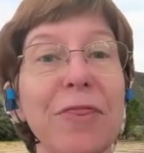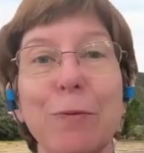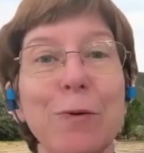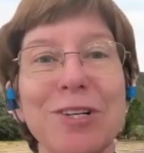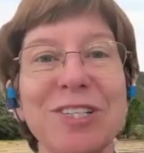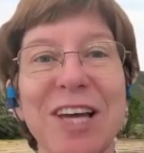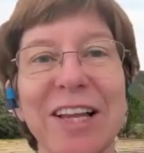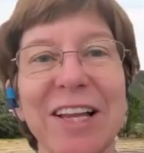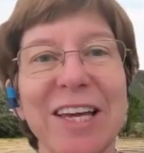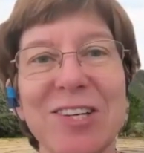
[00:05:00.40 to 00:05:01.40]
they weren't
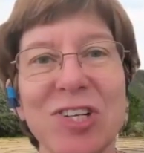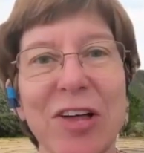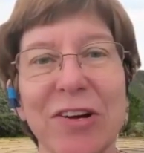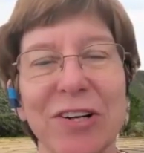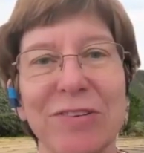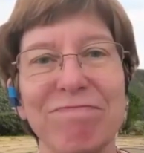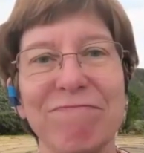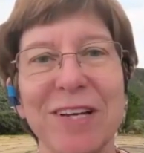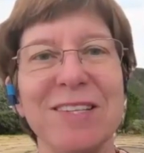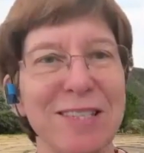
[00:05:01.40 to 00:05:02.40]
telling each other.
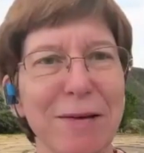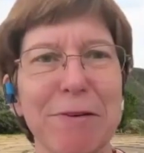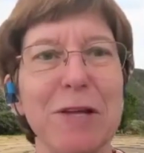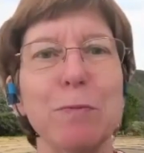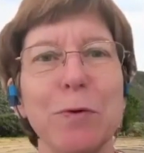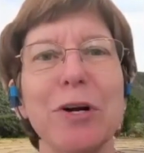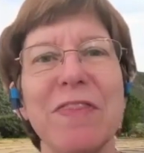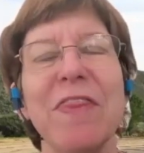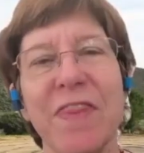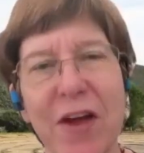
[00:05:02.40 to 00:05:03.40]
Some of them were
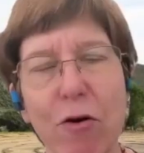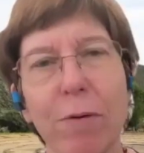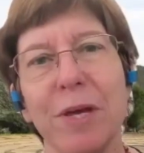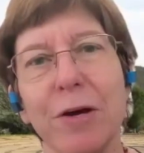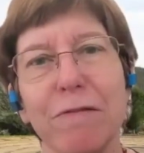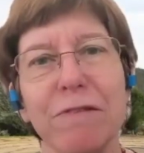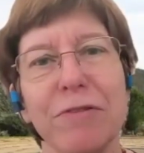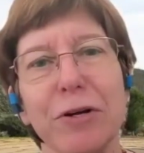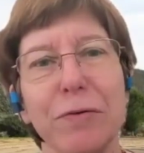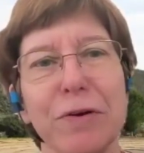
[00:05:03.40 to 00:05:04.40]
in therapy over
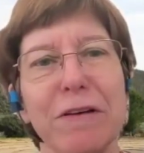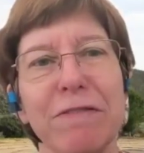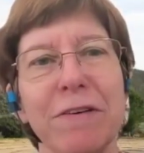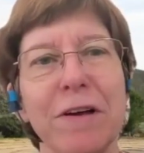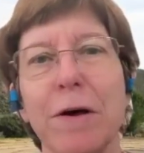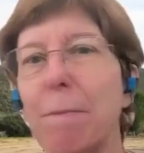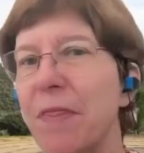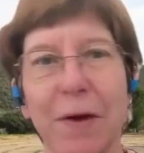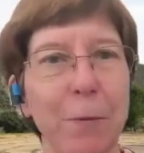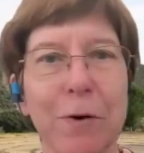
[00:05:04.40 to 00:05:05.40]
their grief.
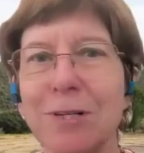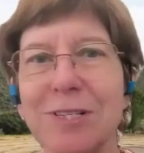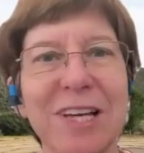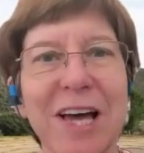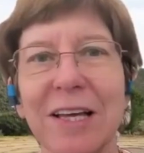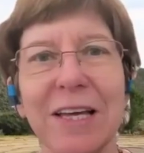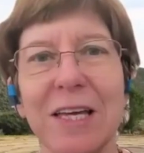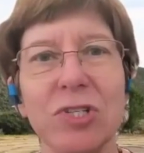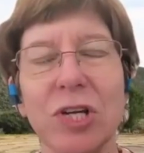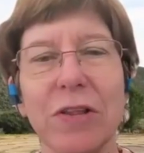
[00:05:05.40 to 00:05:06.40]
but they weren't telling
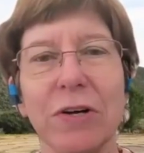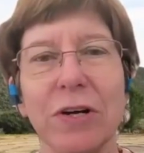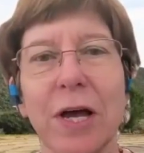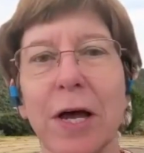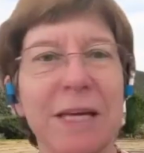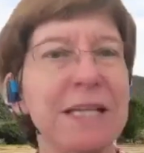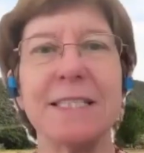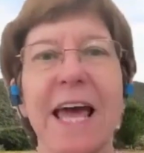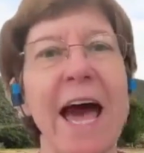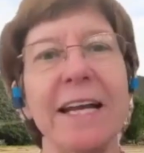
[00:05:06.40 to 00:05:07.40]
each other
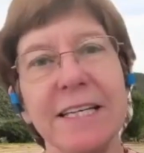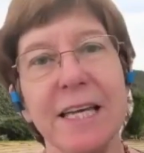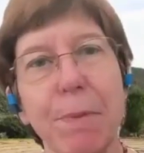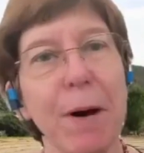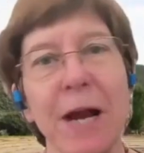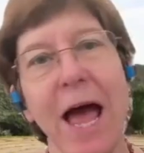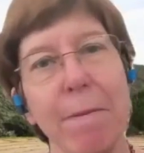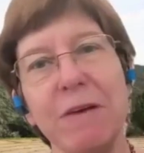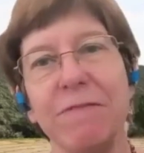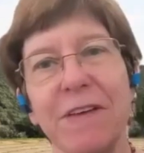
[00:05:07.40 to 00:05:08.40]
because they had to keep up a
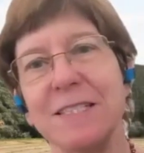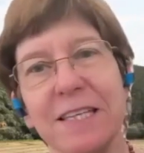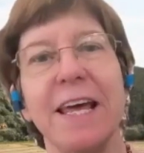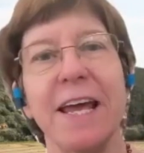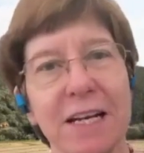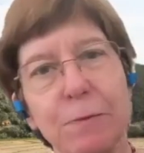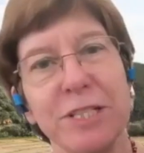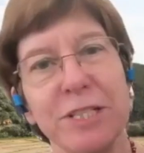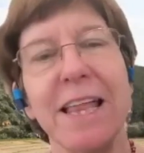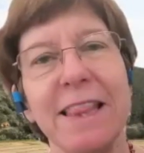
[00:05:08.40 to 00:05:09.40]
happy face and they had to
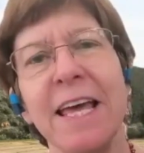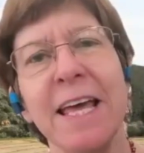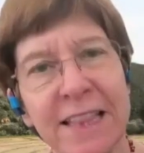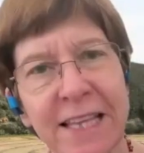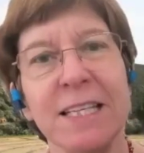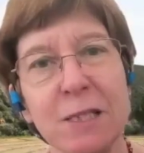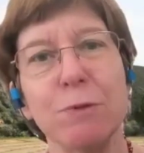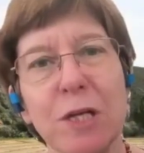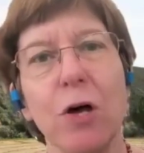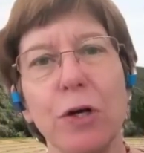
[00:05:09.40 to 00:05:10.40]
pretend that this
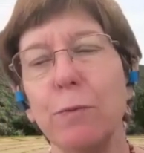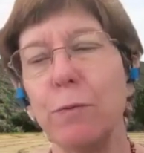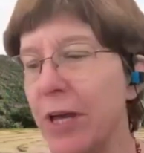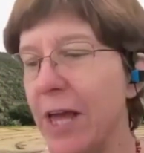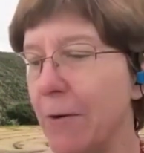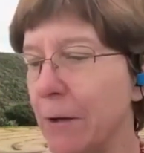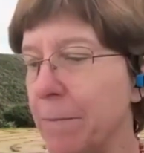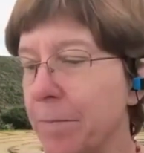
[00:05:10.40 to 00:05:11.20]
was all going to work out.